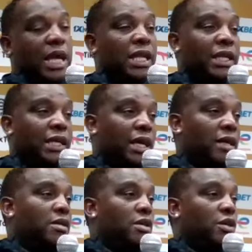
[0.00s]

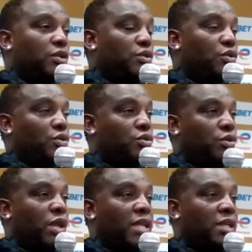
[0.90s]
Kalinga to,
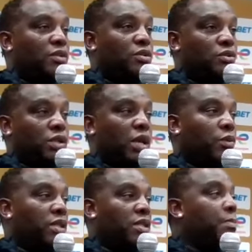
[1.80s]
to run into
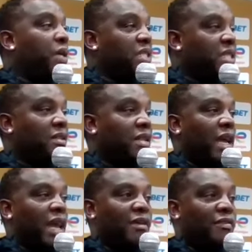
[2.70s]
there with the pace that
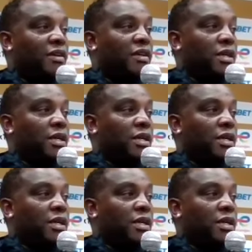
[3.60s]
they have